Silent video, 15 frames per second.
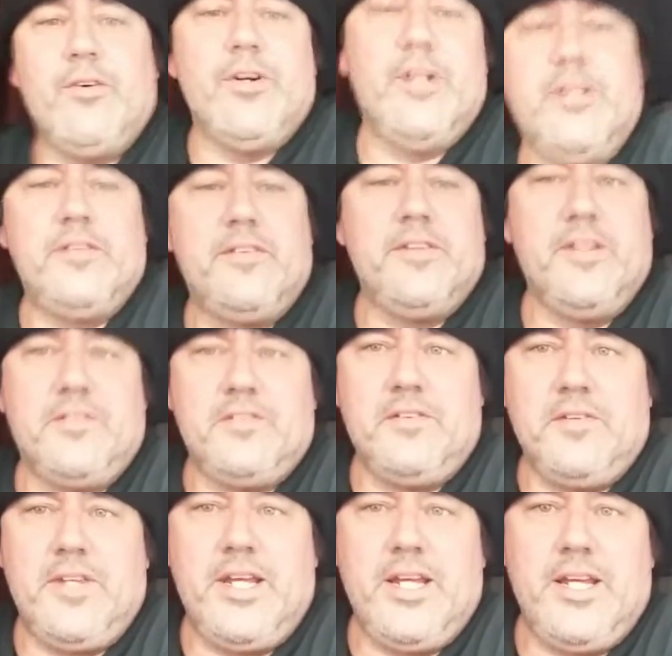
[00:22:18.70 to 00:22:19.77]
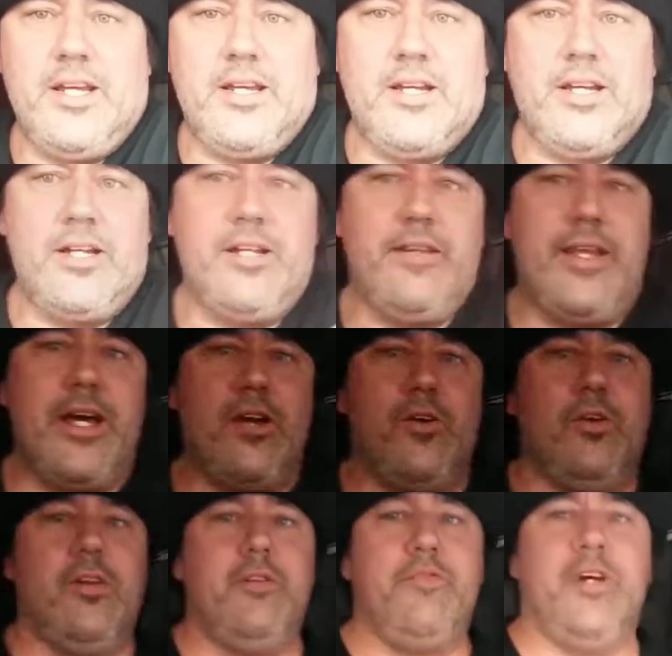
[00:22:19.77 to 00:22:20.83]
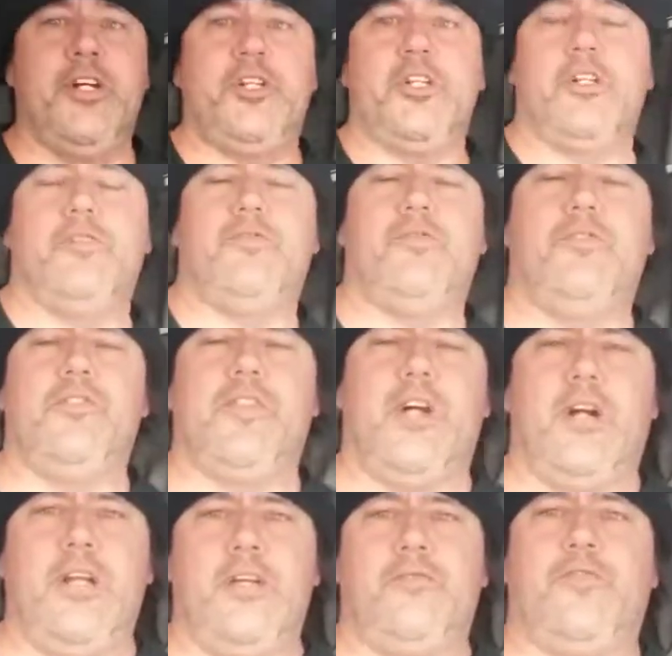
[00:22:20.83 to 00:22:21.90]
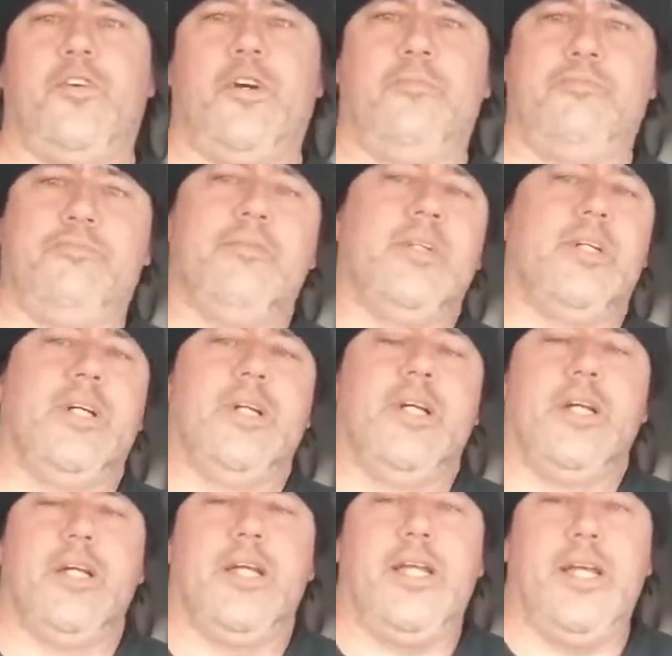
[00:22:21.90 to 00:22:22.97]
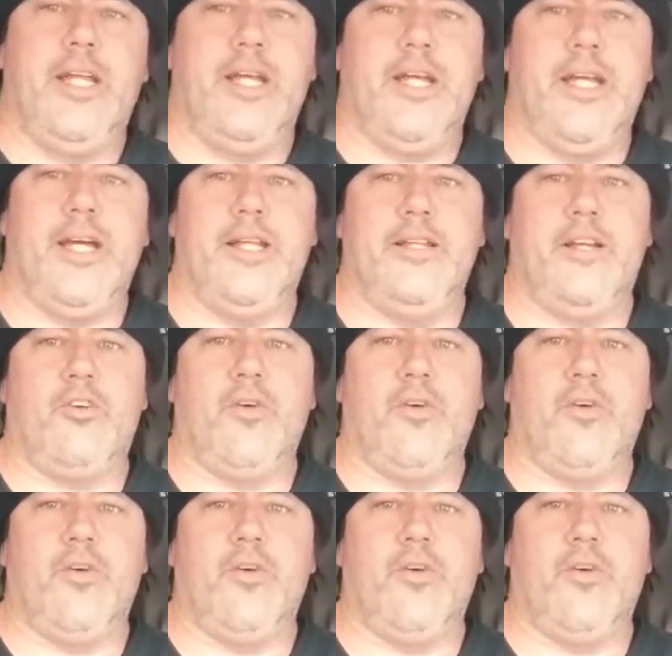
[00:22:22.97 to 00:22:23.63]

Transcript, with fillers: was, this is the uh, end of that whole adventure, starting from getting on the